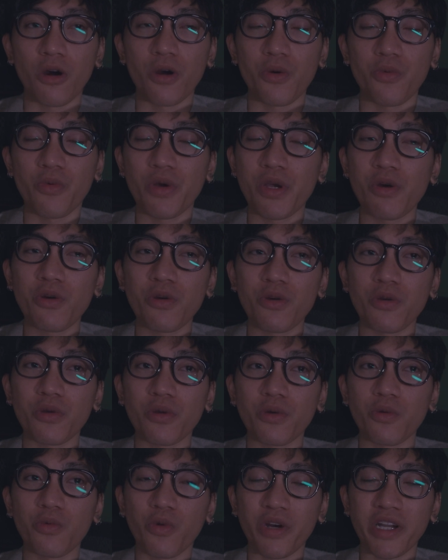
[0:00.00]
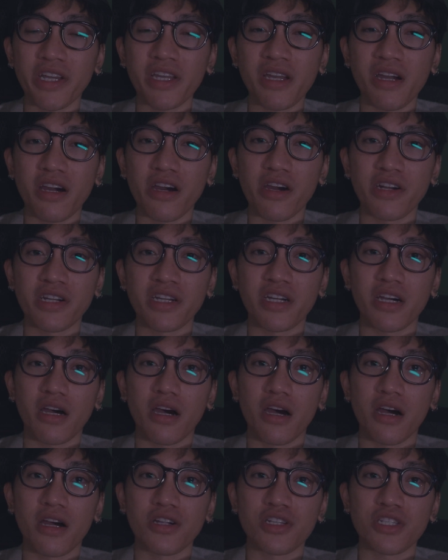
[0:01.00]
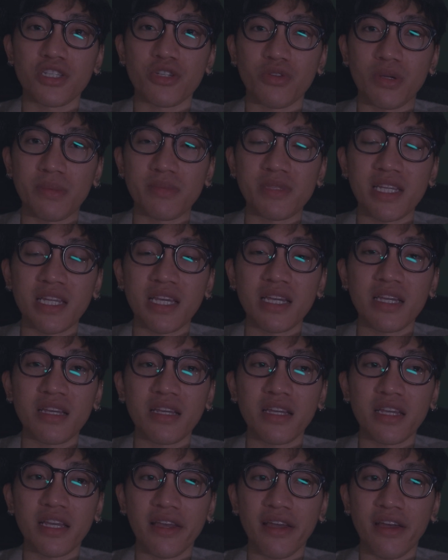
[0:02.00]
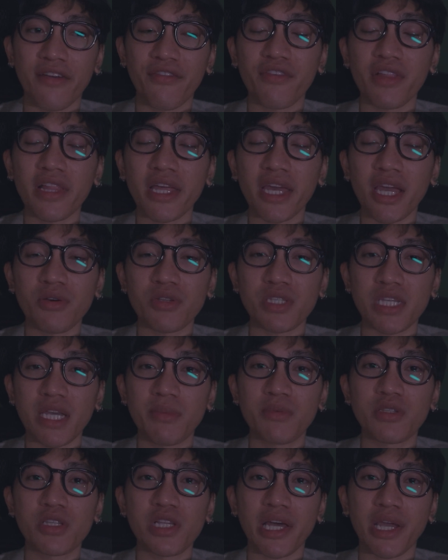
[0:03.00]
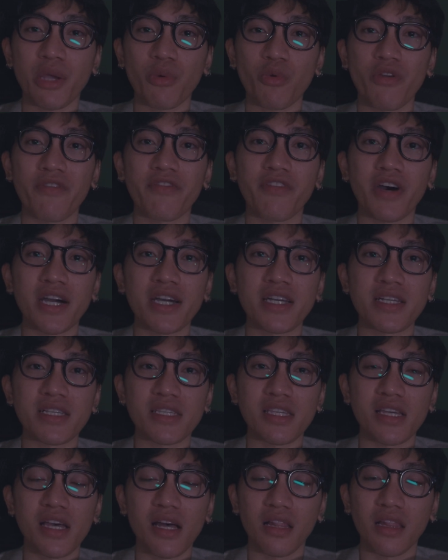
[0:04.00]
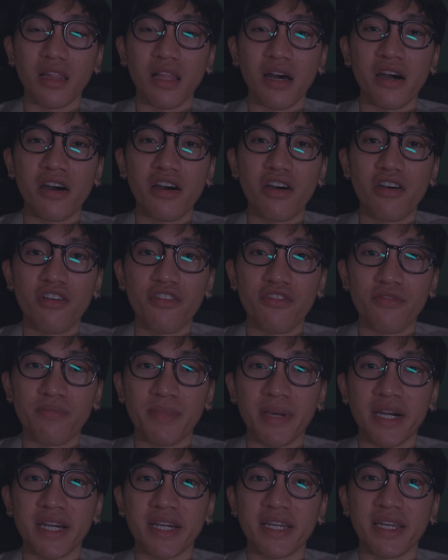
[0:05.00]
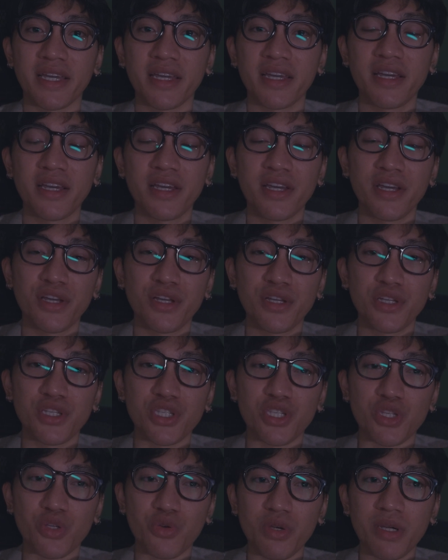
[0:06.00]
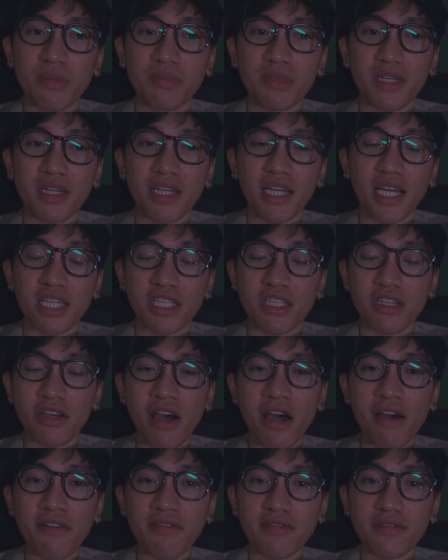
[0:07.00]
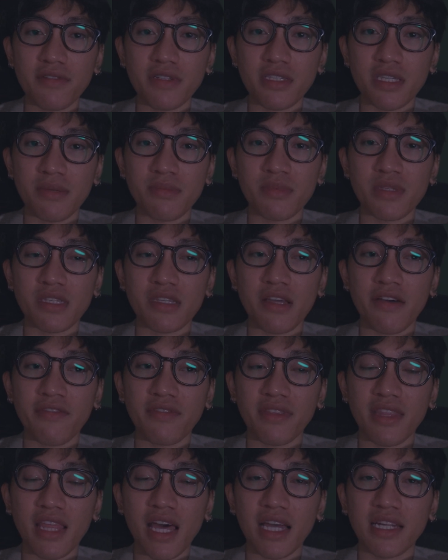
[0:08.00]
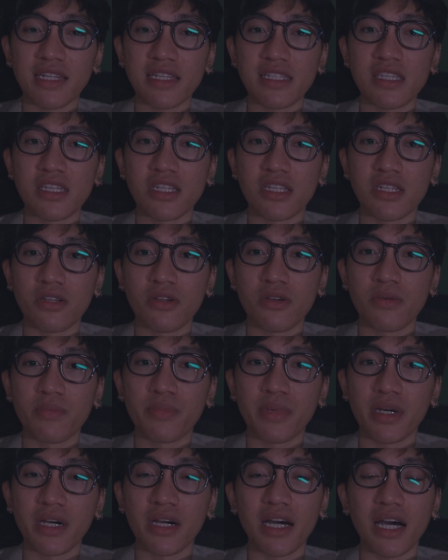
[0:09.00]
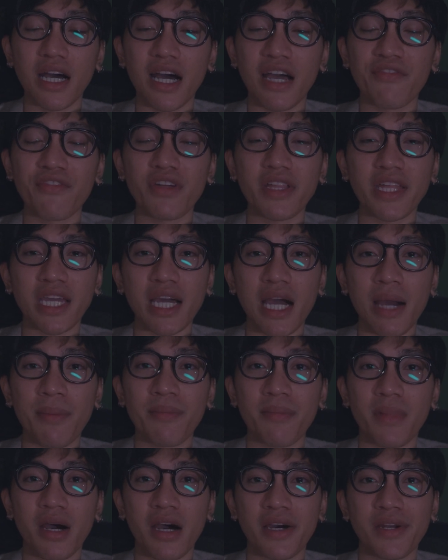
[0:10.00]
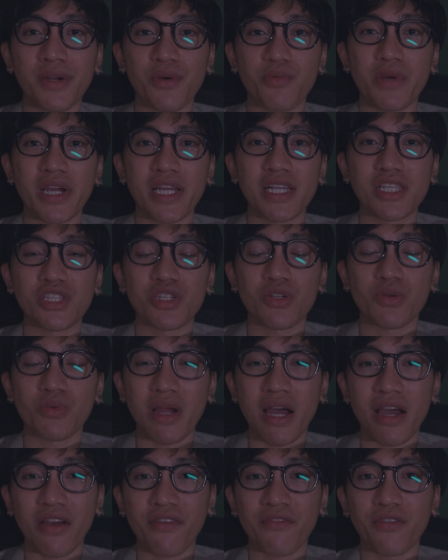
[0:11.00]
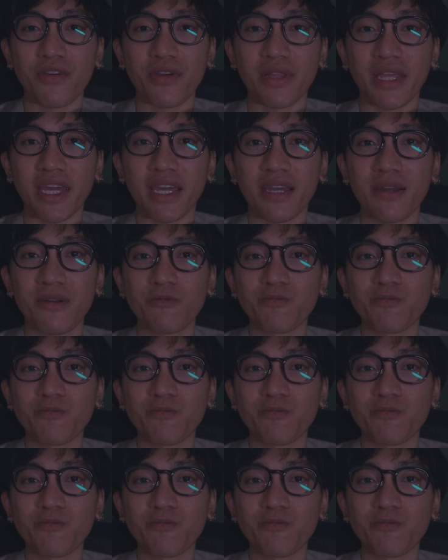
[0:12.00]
we were working on our script today, and I feel like I was able to like revise a lot of my script. I still have some stuff that I need to do, but I feel like I'm on the right track for like